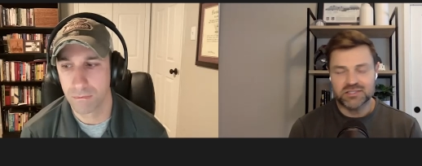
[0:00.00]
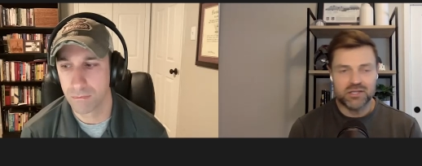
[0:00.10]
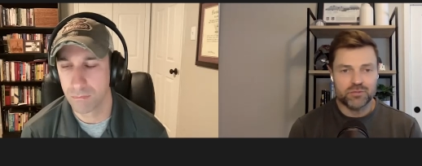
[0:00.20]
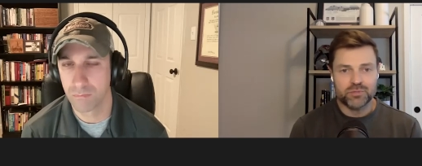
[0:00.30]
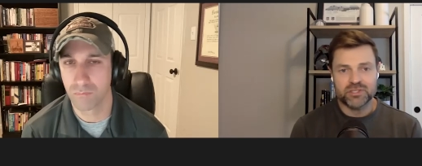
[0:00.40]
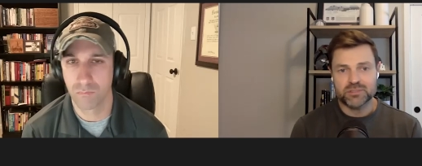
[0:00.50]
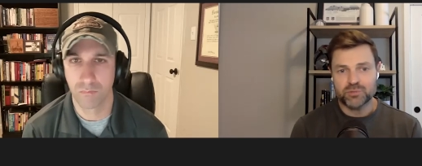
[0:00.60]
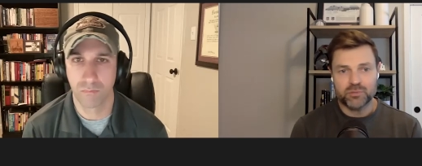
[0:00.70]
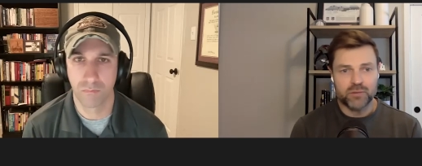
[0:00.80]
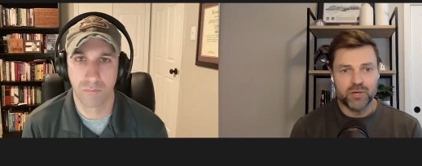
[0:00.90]
Speaker 1: another place to
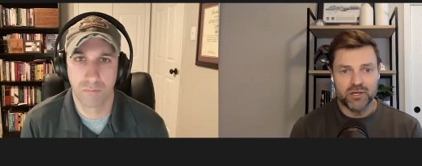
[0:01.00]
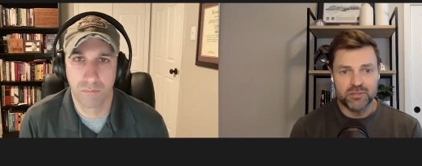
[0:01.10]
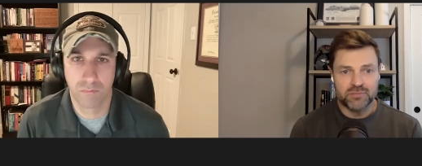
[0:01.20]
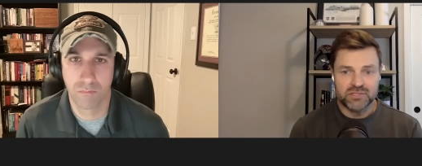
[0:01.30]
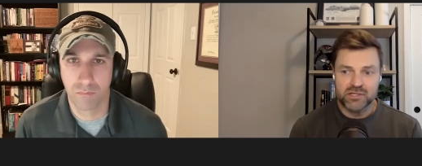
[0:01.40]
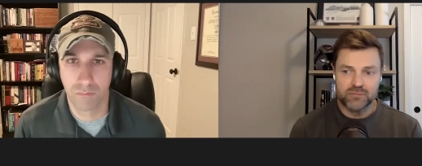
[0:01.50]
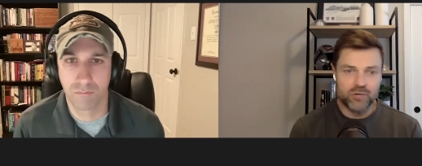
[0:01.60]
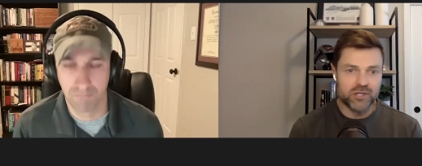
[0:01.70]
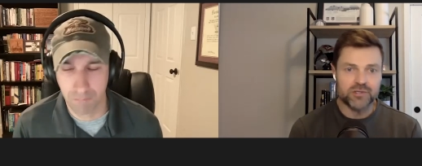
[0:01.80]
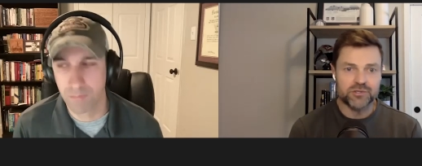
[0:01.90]
put my money until I'm
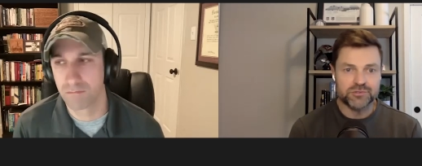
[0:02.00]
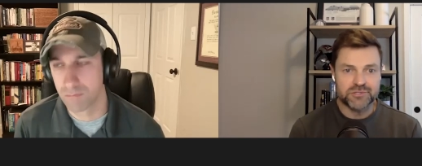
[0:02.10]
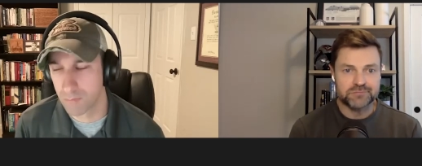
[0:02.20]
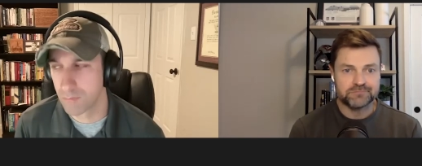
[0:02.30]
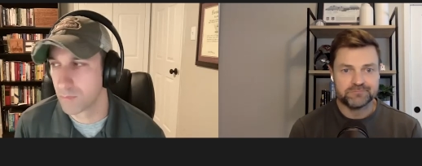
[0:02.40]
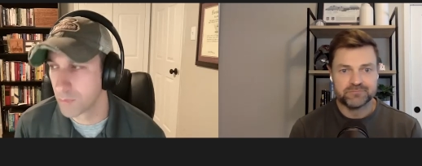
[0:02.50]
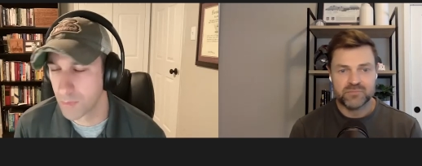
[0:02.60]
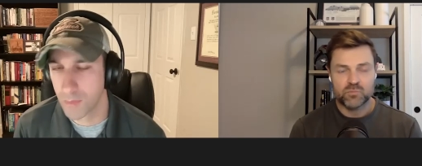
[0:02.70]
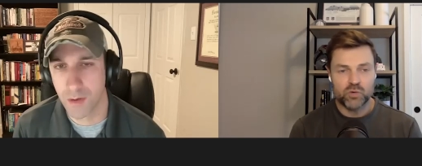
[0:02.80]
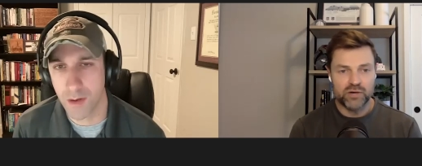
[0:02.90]
ready to use it,
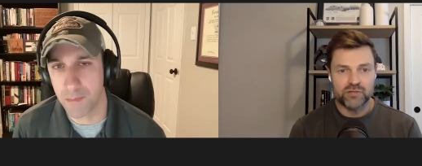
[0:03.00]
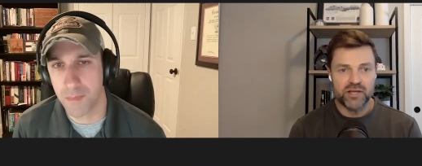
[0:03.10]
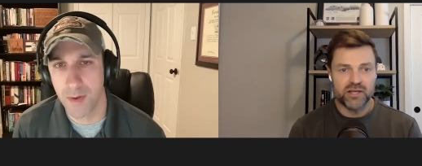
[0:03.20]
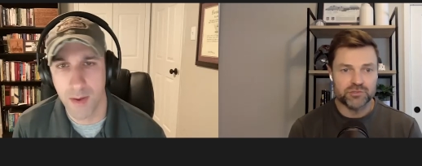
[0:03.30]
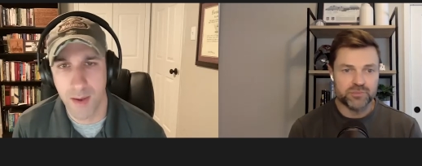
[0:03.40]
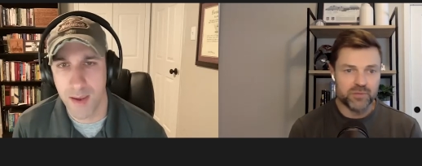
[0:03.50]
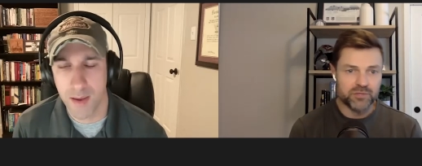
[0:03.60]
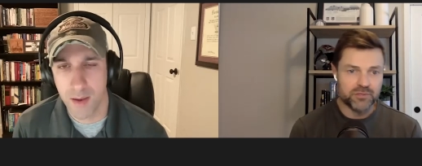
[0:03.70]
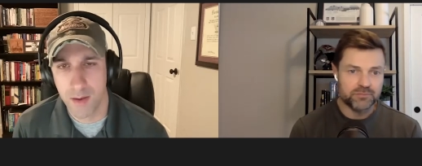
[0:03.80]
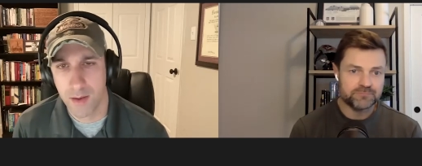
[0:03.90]
whatever yep. that use may
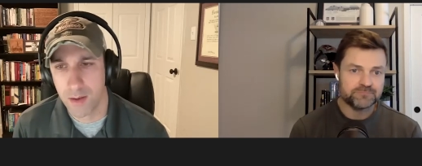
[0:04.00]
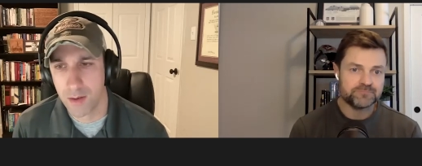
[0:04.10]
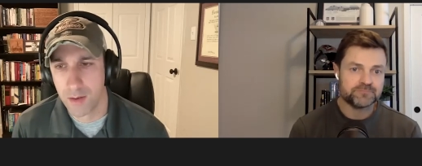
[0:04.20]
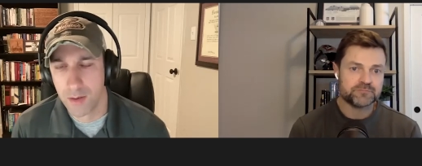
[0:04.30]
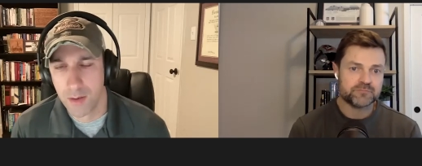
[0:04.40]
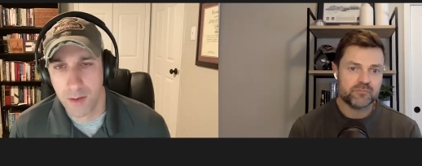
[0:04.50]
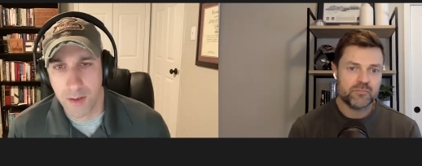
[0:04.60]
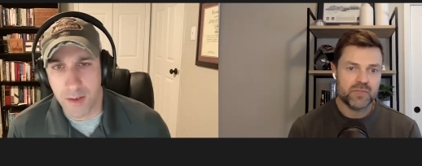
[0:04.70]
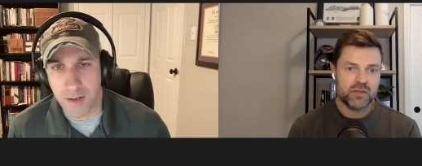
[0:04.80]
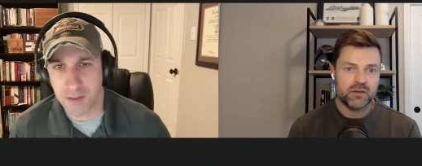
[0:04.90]
be.
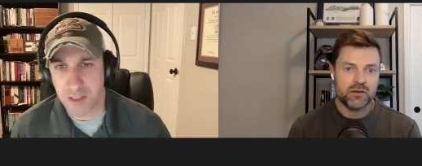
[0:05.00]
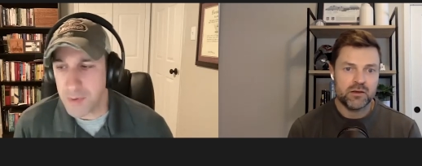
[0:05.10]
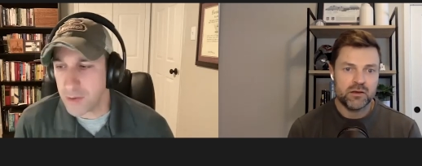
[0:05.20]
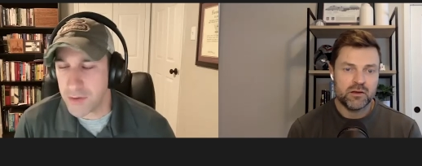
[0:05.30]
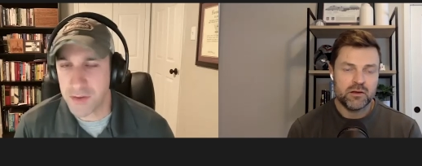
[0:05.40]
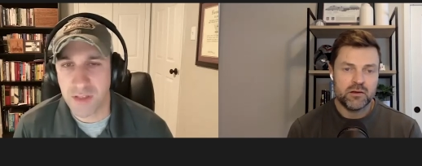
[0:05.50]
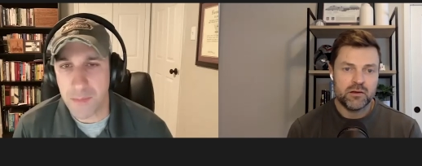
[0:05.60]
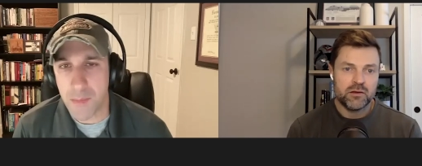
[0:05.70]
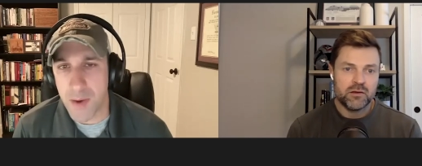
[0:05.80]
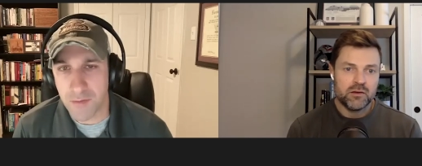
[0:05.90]
Speaker 2: And it's seemingly the
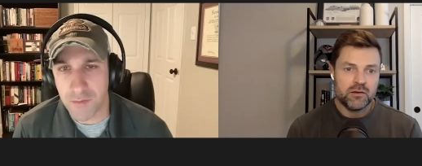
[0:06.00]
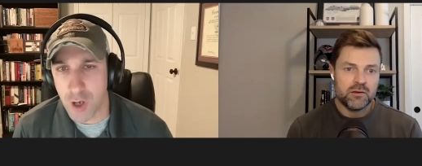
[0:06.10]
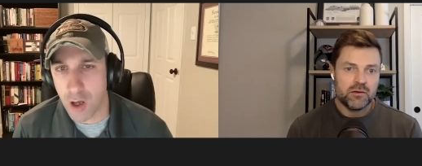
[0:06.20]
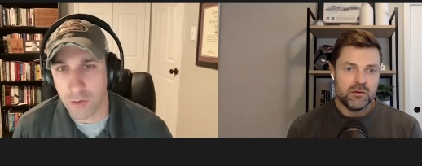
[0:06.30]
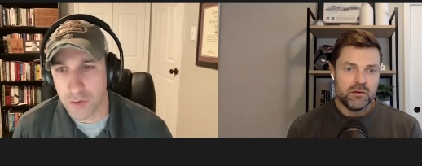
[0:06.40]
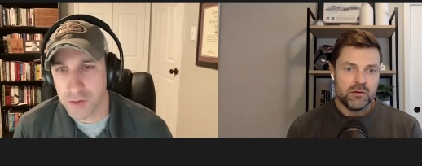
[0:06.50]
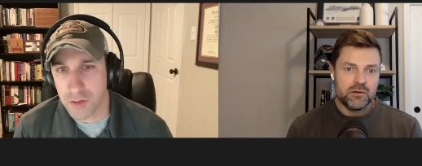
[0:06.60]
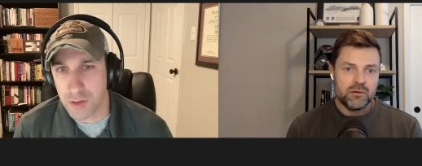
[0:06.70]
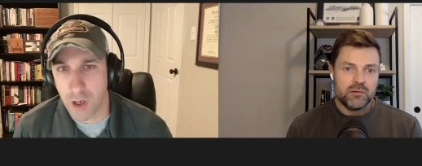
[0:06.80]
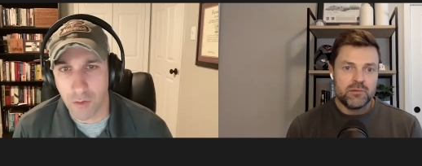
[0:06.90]
same amount of dollars
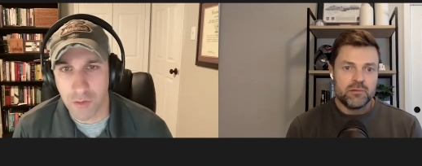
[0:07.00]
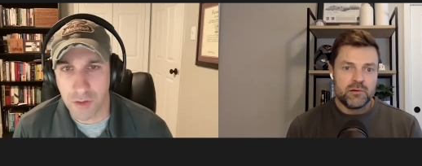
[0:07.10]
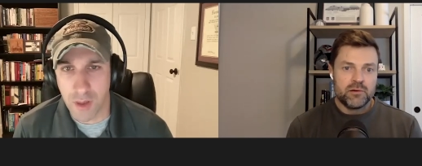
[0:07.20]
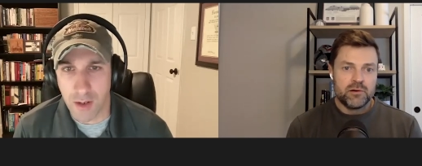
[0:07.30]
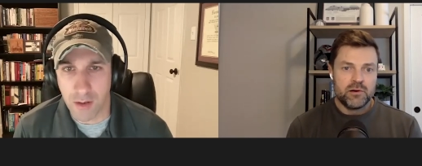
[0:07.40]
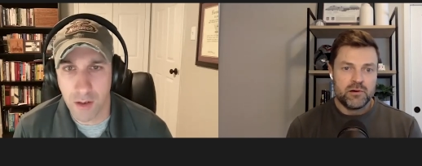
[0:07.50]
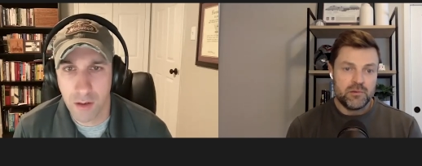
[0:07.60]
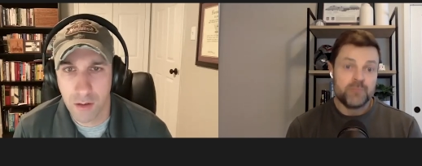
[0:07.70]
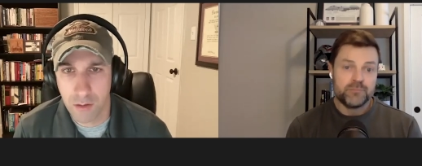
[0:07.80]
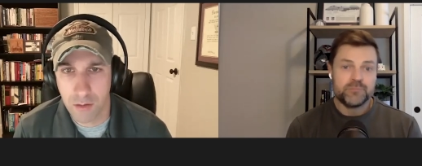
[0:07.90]
and dollars that
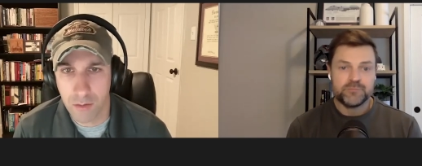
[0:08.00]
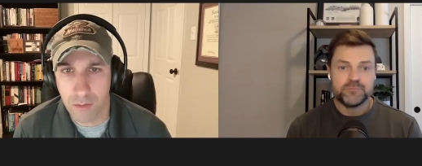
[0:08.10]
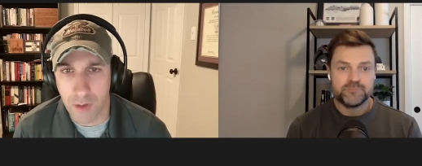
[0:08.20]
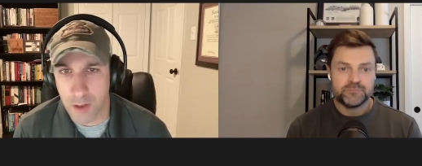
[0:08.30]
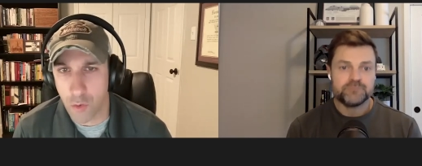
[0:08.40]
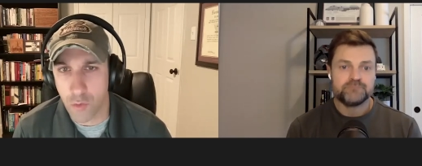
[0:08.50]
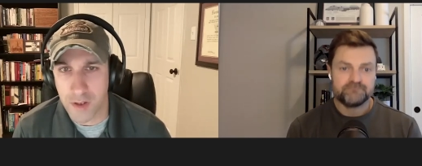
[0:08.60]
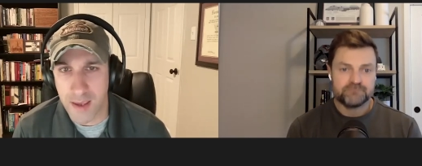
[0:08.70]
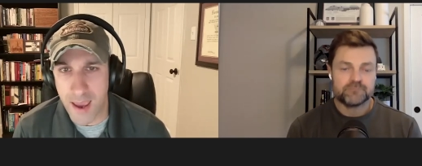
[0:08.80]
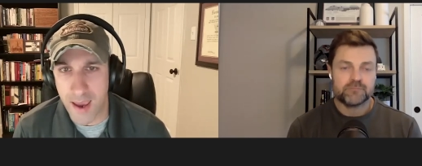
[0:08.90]
they
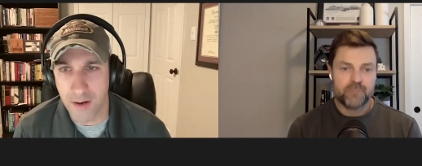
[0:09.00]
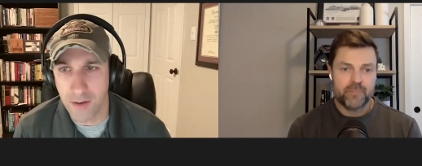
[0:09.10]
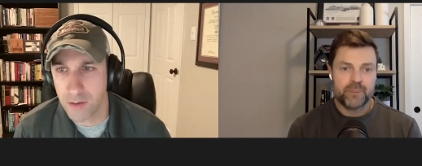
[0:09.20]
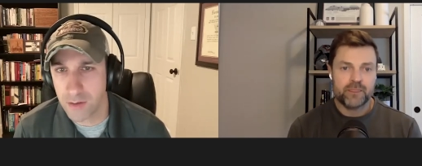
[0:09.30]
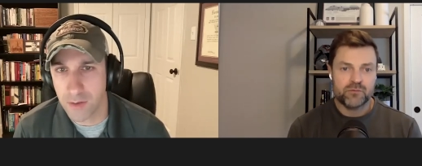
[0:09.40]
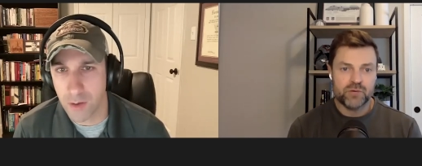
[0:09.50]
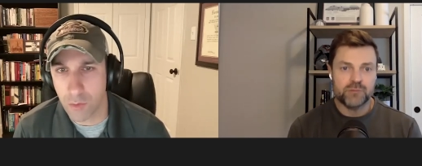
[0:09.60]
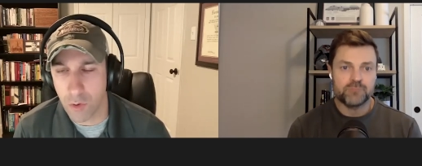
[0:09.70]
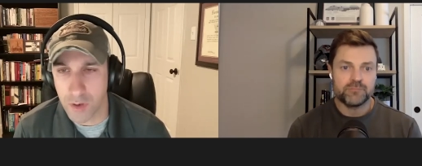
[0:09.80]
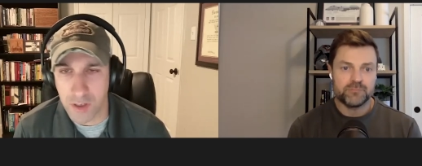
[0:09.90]
already had that
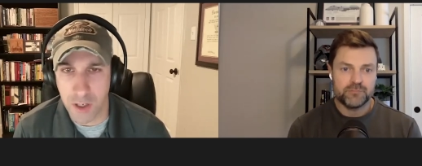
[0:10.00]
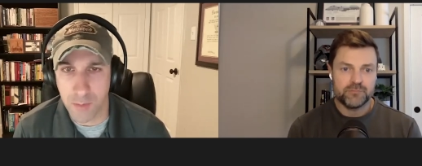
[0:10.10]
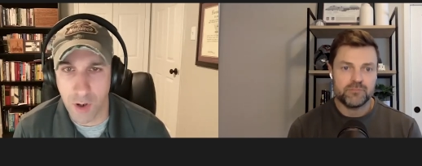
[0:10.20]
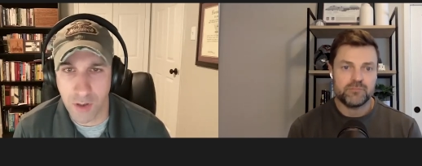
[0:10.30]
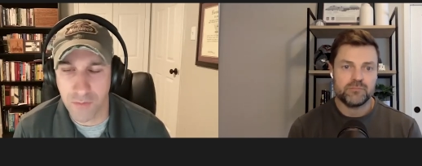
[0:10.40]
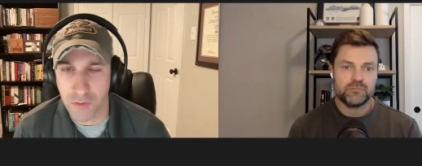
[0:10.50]
right. were already earmarked for